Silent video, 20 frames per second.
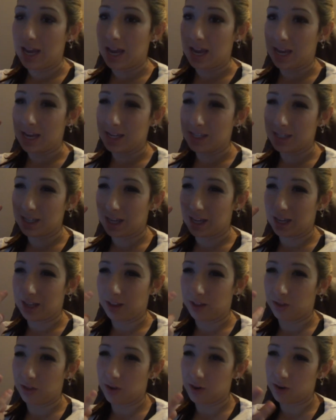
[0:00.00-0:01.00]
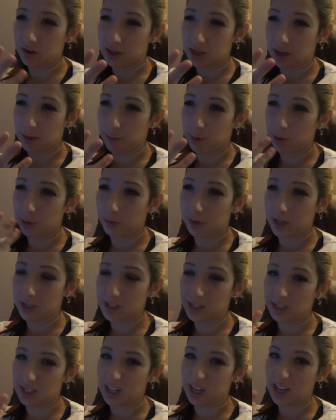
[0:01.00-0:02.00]
and a long time ago I
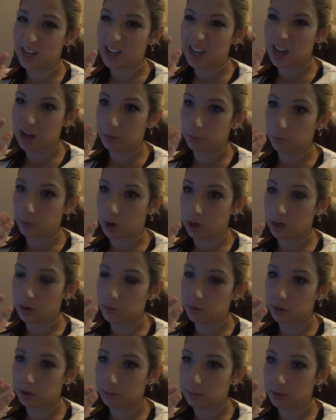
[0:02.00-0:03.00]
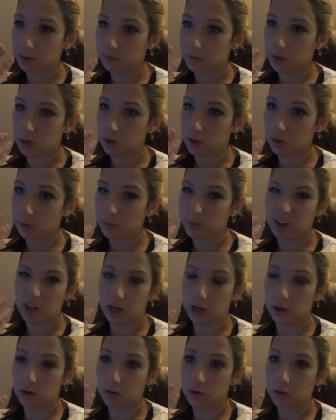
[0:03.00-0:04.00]
did a get ready with me video, but
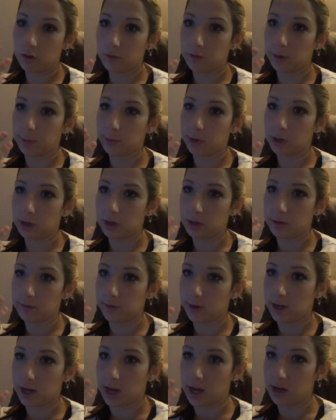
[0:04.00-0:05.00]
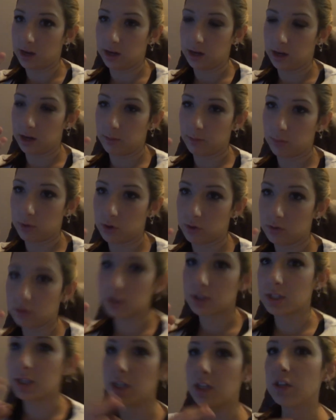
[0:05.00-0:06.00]
I don't know if I'm gonna even edit and
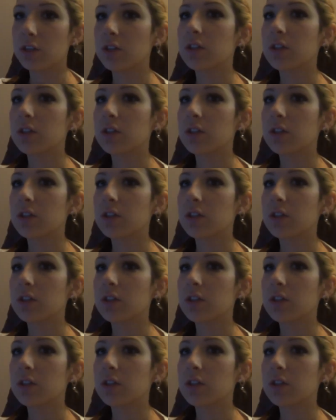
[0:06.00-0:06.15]
post it